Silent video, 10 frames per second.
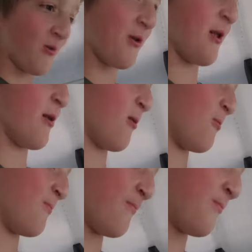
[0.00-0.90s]
So where'd they go?
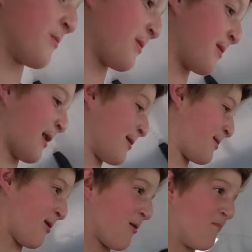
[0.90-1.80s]
Dad
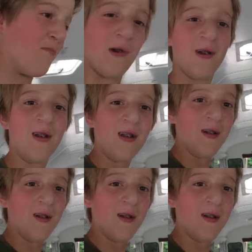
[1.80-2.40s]
took them, but...